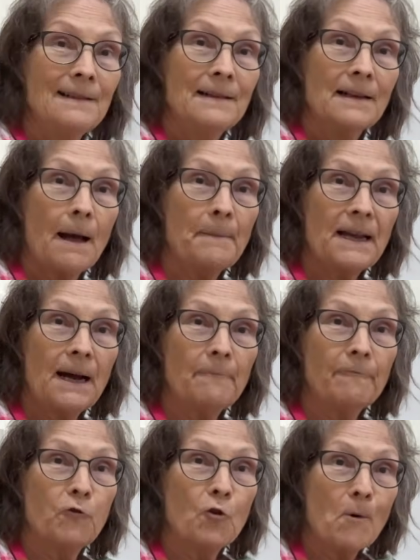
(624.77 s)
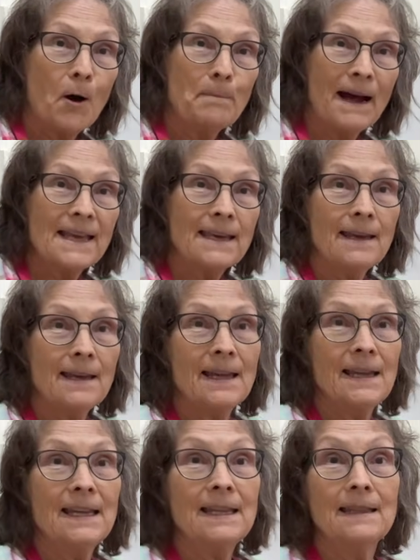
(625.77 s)
coming up for my
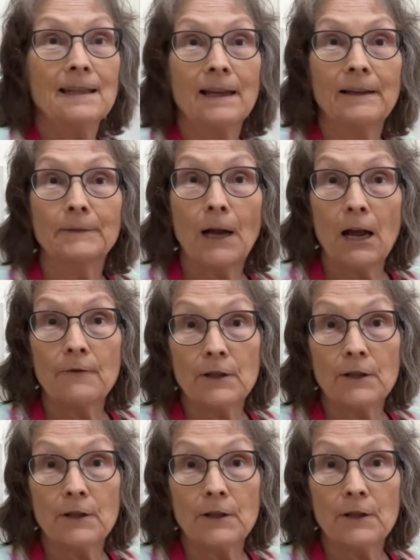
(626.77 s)
baking in over the